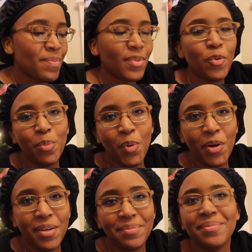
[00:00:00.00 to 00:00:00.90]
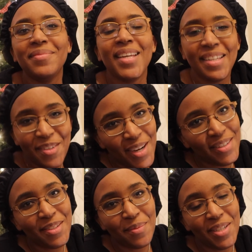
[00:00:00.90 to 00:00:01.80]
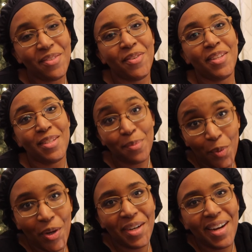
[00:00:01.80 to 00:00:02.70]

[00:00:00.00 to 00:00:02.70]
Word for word: Report. Thank you guys so much for the support.